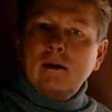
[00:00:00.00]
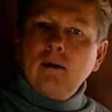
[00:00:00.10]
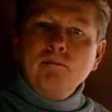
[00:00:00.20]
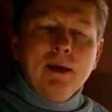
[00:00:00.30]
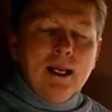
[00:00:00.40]

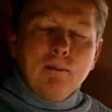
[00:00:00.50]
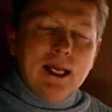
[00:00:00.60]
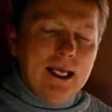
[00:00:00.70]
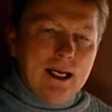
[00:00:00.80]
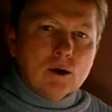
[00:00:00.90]

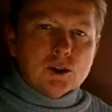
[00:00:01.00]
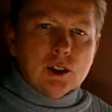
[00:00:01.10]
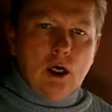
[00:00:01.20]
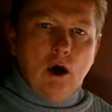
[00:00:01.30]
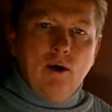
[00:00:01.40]
many years
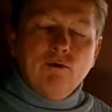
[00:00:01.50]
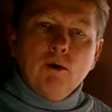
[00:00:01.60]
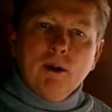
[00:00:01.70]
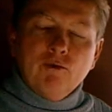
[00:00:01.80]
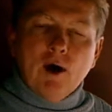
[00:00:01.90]
ago, if
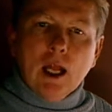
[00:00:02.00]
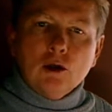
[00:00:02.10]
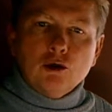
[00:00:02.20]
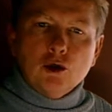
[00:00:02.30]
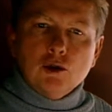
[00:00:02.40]
you've been
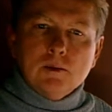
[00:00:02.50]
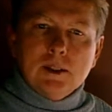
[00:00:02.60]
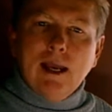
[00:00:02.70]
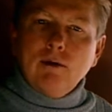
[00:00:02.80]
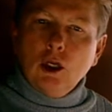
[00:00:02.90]
following Jerusalem's
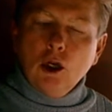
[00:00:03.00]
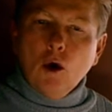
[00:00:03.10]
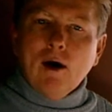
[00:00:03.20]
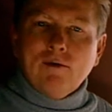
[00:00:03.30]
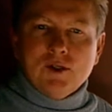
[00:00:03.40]
Gate, you
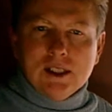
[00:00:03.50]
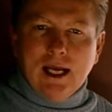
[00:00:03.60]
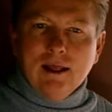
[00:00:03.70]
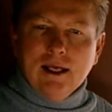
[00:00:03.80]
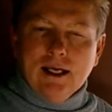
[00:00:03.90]
know I've
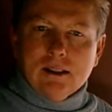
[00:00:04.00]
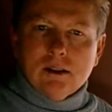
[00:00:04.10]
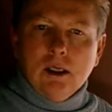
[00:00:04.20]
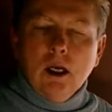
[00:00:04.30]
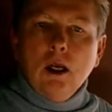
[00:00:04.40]
said
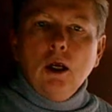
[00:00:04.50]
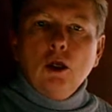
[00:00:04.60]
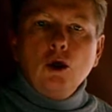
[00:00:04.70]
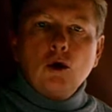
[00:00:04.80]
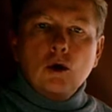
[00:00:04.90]
this.
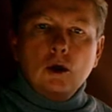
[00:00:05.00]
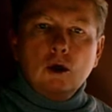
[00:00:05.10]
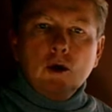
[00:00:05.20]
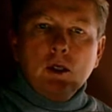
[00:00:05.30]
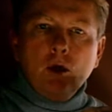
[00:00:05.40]

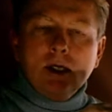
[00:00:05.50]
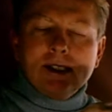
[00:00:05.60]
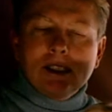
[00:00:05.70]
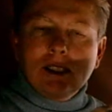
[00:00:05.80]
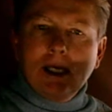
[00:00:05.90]
You
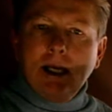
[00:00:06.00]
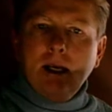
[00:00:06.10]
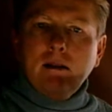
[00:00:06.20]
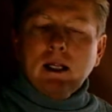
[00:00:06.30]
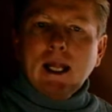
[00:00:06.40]

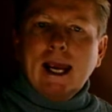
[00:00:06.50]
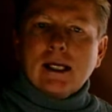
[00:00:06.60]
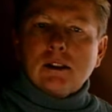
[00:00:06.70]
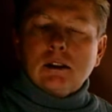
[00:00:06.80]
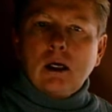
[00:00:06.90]
see the
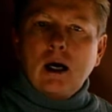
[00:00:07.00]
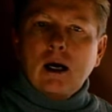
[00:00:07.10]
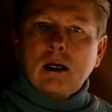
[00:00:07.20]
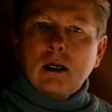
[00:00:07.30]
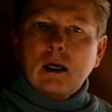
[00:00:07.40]
last
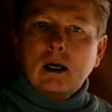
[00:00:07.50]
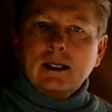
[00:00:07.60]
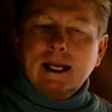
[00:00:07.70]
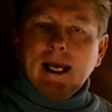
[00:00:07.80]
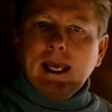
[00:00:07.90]

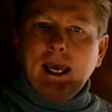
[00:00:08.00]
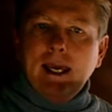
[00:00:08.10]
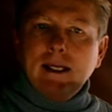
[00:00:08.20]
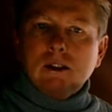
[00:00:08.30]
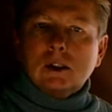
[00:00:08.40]

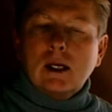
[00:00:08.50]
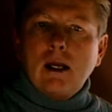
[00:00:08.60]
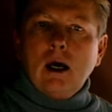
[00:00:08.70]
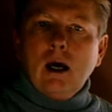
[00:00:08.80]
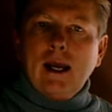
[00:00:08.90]
decades
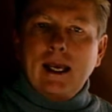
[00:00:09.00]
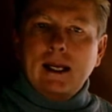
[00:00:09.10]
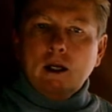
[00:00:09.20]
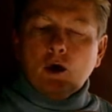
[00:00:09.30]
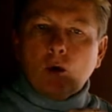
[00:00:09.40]

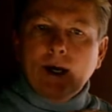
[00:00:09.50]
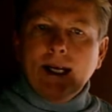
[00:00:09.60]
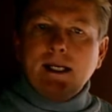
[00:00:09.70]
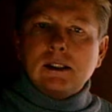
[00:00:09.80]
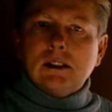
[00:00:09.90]
an
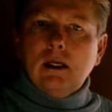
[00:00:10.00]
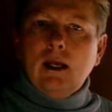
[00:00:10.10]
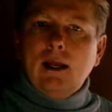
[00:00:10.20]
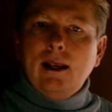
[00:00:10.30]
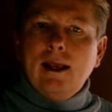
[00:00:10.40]
increase
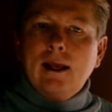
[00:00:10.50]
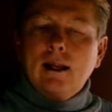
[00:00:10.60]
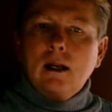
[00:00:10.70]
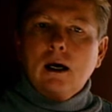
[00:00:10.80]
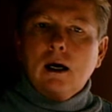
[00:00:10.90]
in